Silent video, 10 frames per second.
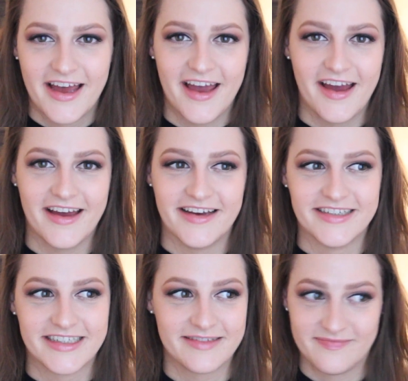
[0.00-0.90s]

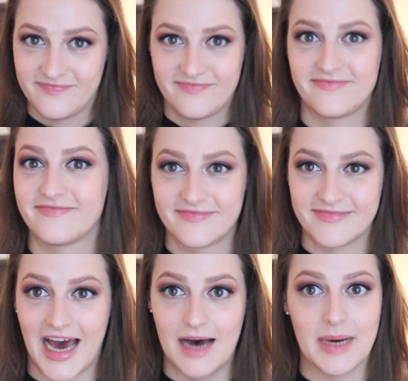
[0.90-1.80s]
and
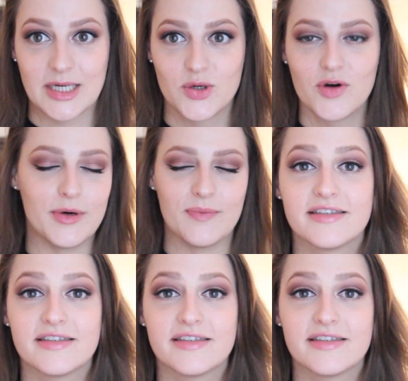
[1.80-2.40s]
I'm back to normal.